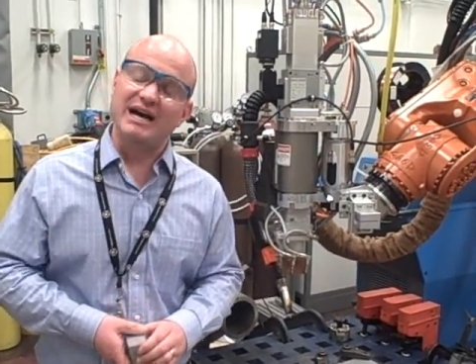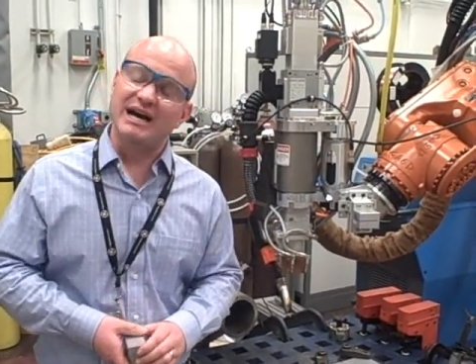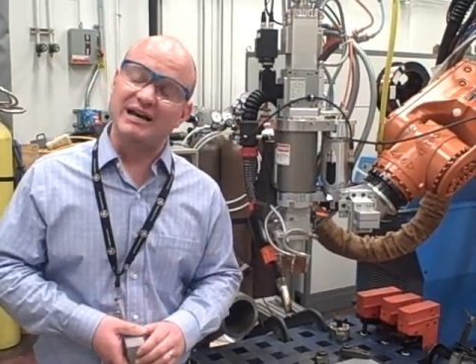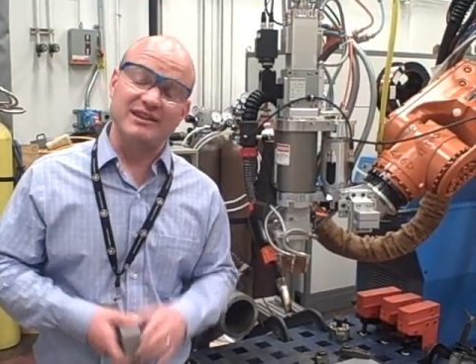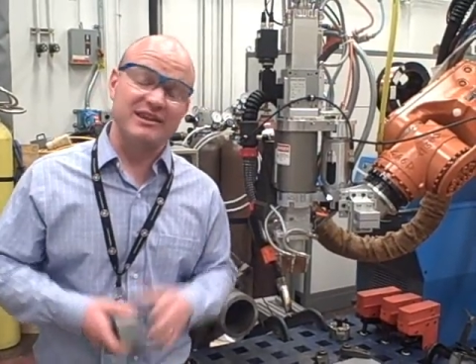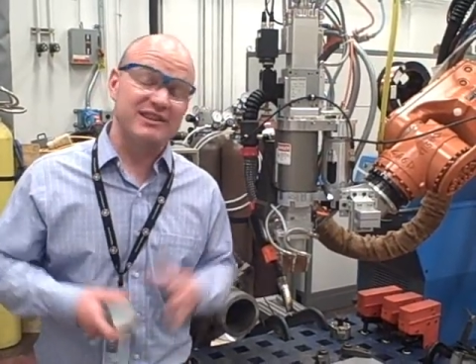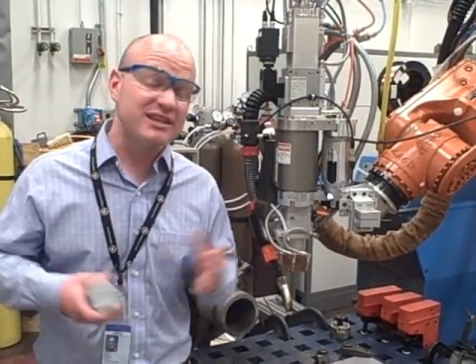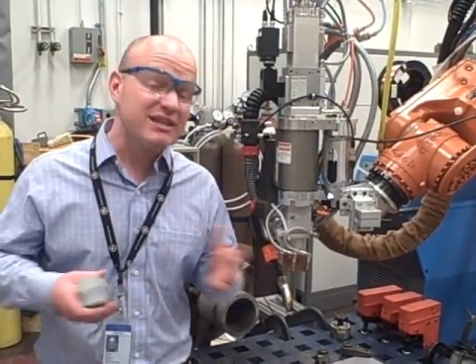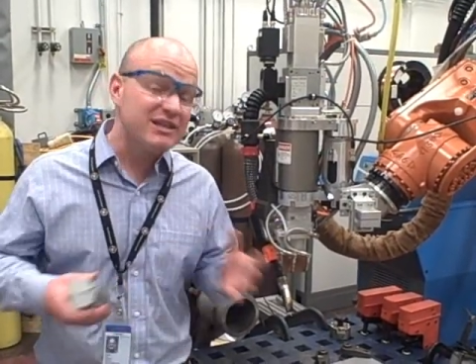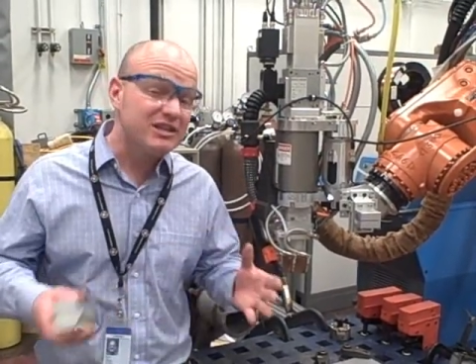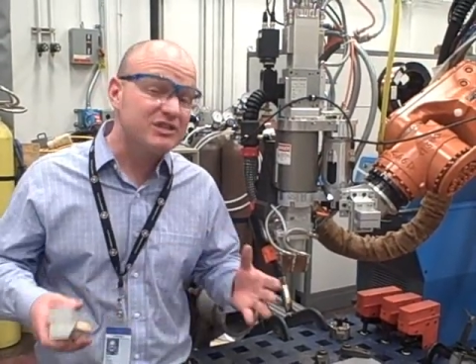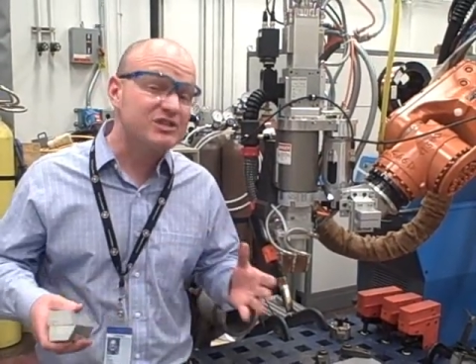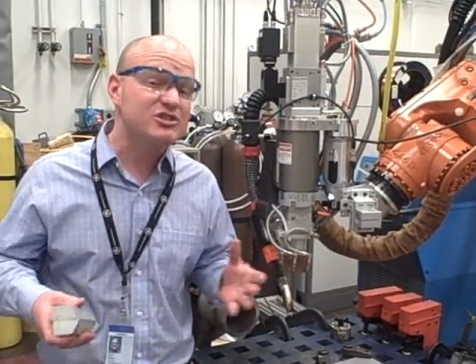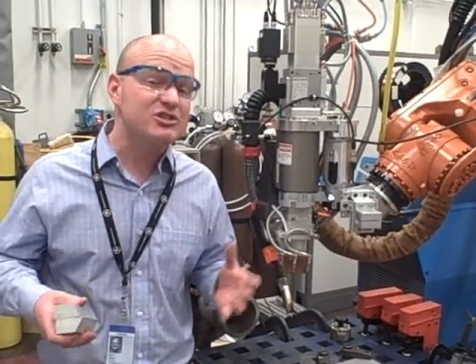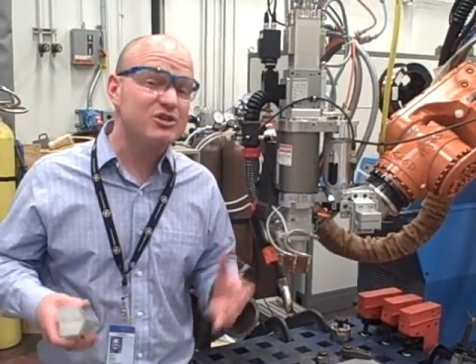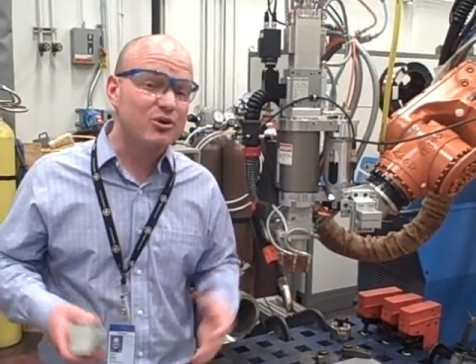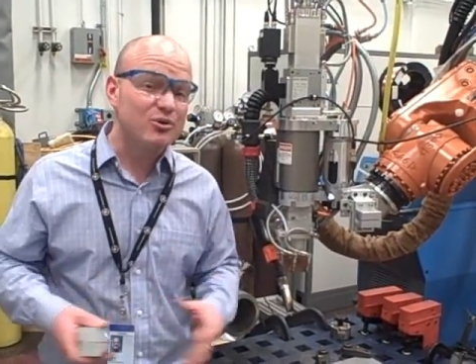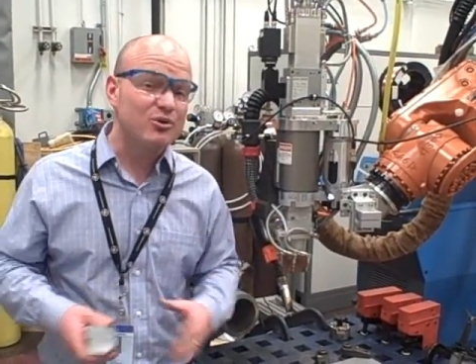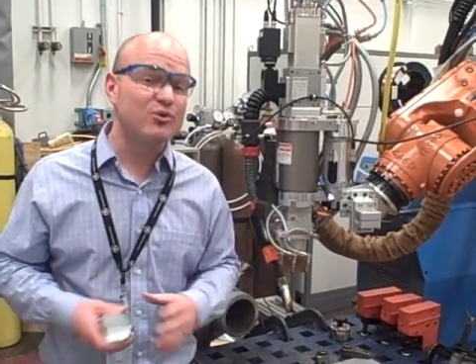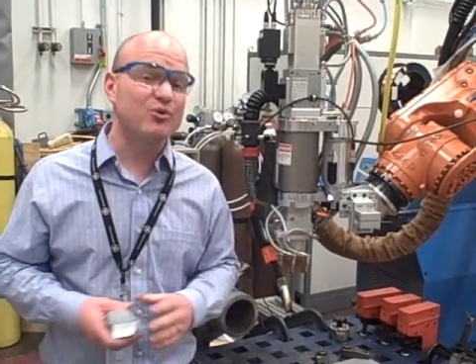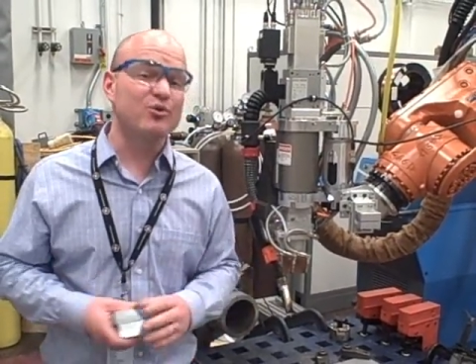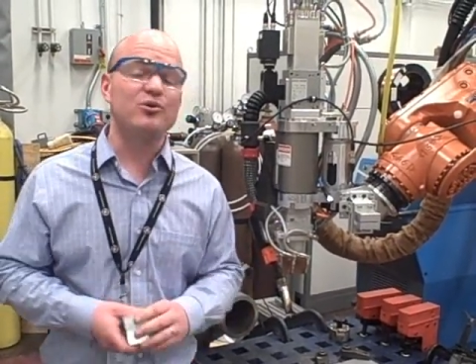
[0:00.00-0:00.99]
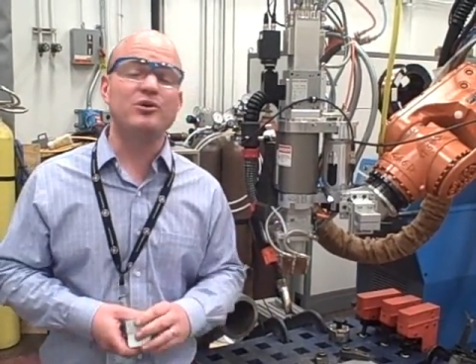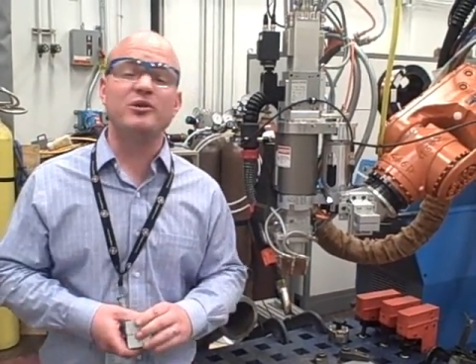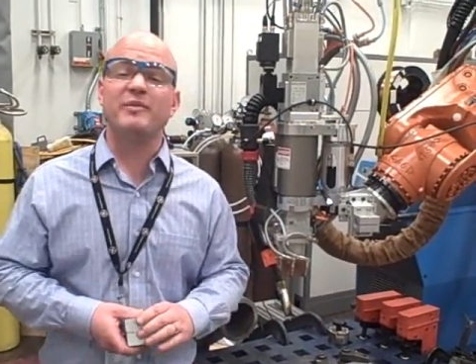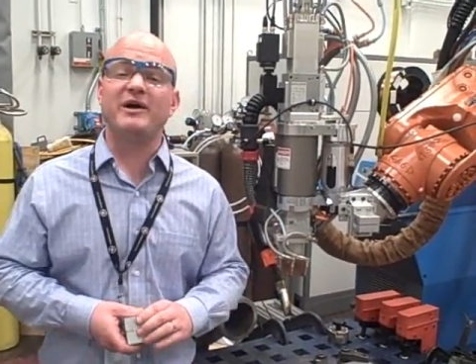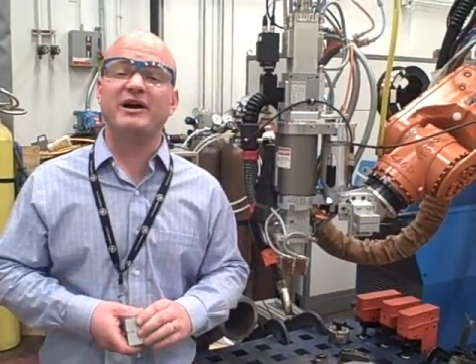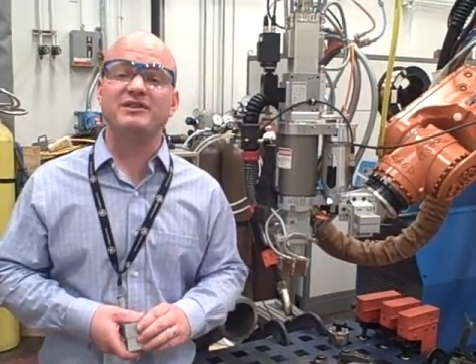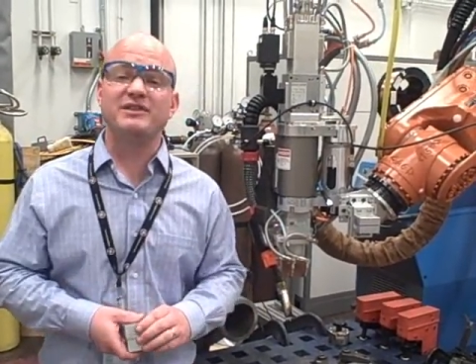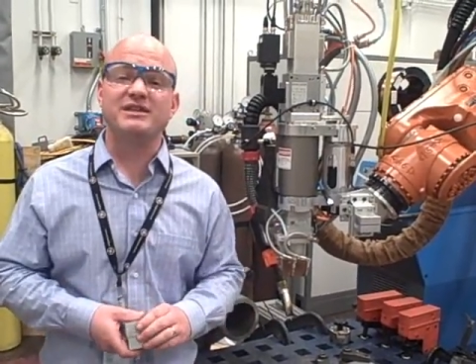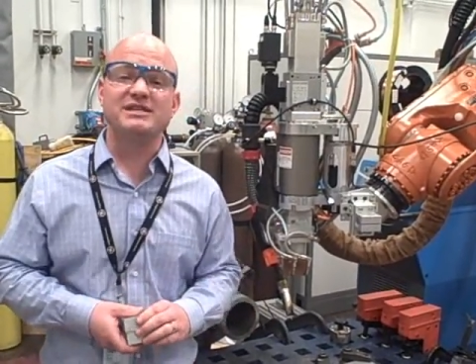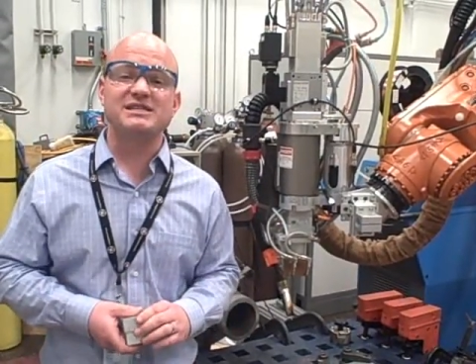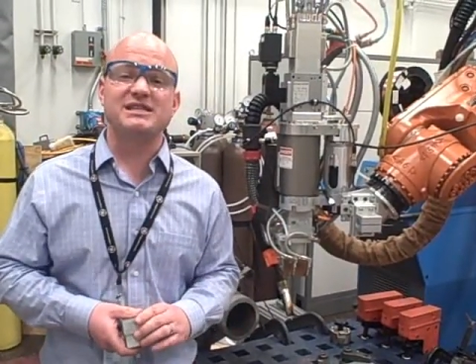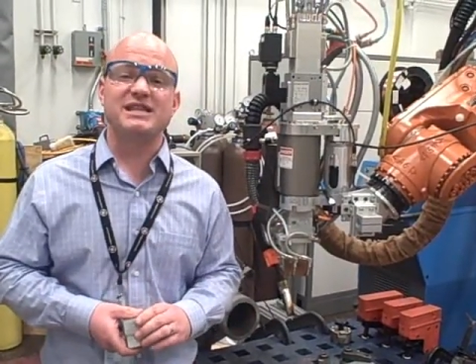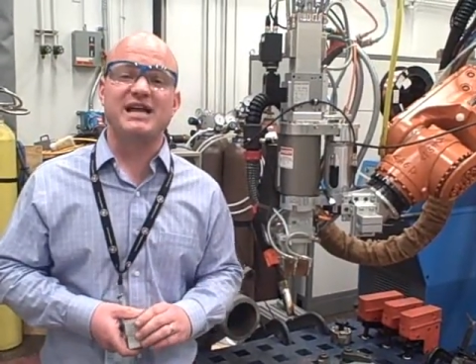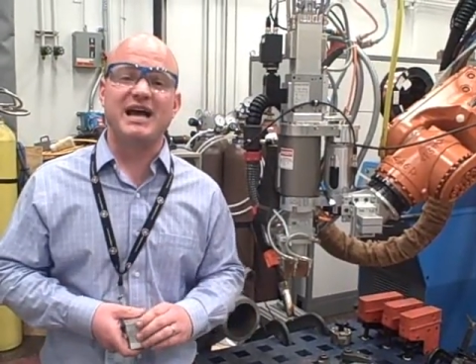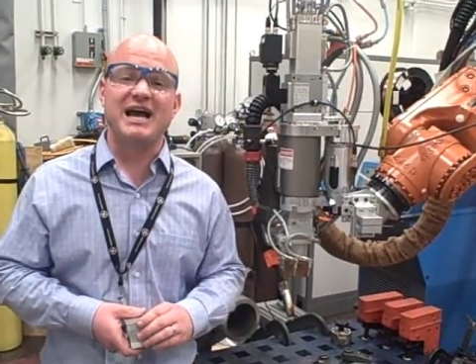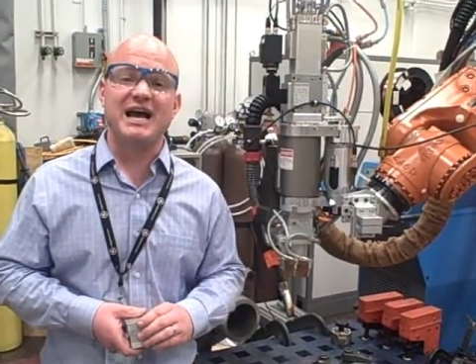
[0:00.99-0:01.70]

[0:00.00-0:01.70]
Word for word: Uh, the thing that's so cool about this